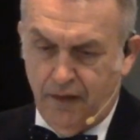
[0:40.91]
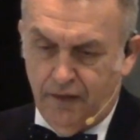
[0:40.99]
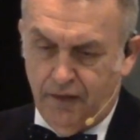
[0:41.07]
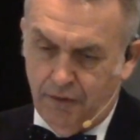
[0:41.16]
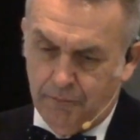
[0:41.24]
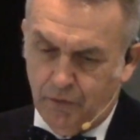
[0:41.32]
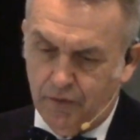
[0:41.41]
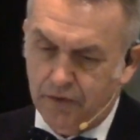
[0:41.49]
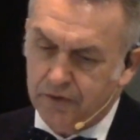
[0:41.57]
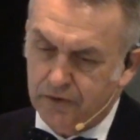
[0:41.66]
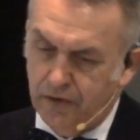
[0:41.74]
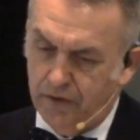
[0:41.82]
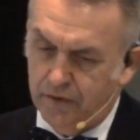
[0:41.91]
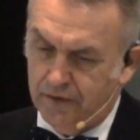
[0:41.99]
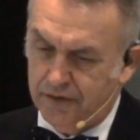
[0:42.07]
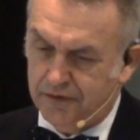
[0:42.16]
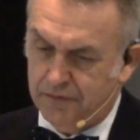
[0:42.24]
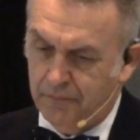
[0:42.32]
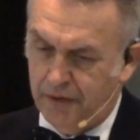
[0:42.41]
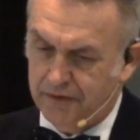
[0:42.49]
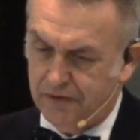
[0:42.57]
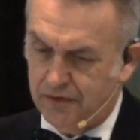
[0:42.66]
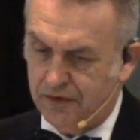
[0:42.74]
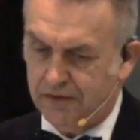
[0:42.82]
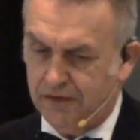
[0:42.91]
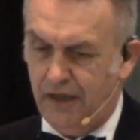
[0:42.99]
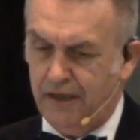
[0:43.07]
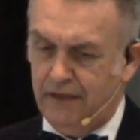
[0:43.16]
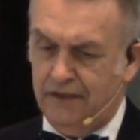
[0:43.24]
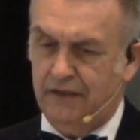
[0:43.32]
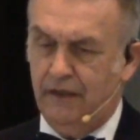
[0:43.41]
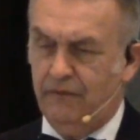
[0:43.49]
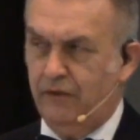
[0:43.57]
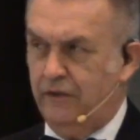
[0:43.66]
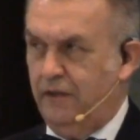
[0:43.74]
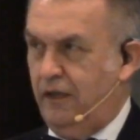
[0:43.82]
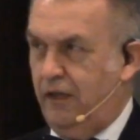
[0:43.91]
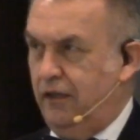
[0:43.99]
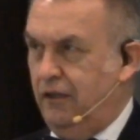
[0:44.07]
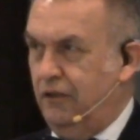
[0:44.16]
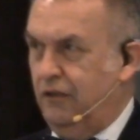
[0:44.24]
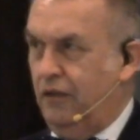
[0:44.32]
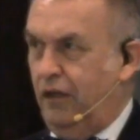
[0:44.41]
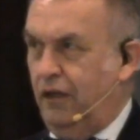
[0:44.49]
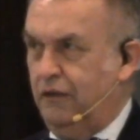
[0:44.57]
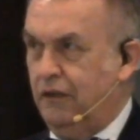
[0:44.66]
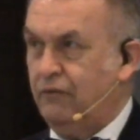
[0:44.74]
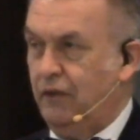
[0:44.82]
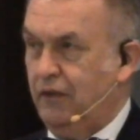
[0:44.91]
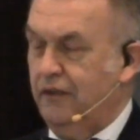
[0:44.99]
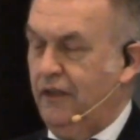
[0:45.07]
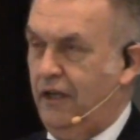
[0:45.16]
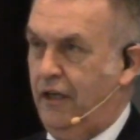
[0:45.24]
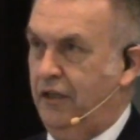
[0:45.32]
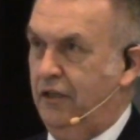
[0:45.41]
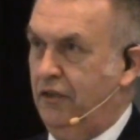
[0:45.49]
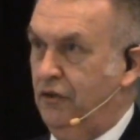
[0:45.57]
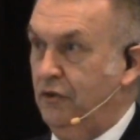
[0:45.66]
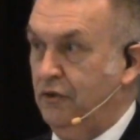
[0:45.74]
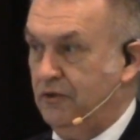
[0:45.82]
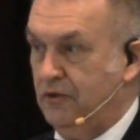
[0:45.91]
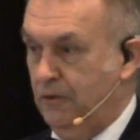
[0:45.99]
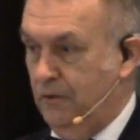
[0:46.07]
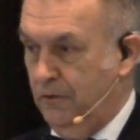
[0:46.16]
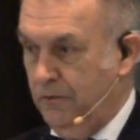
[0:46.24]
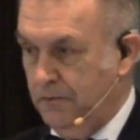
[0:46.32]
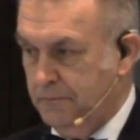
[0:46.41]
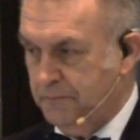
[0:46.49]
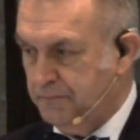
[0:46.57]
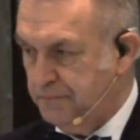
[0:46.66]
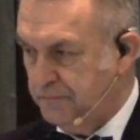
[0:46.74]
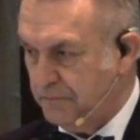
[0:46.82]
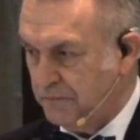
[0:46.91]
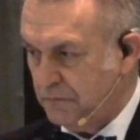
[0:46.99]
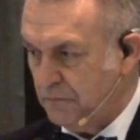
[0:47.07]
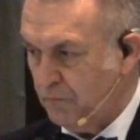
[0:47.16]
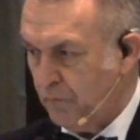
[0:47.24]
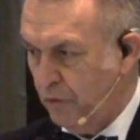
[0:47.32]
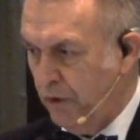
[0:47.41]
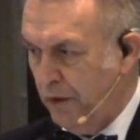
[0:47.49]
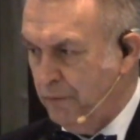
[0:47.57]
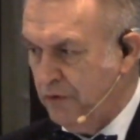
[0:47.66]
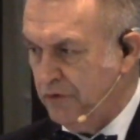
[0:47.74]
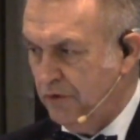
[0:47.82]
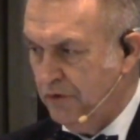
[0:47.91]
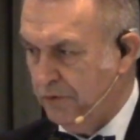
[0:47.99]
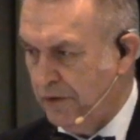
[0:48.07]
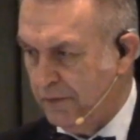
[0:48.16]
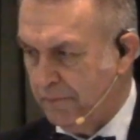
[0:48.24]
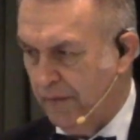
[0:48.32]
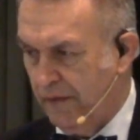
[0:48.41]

Now I'm going to start this message slightly different than I used to do, or I'm used to doing.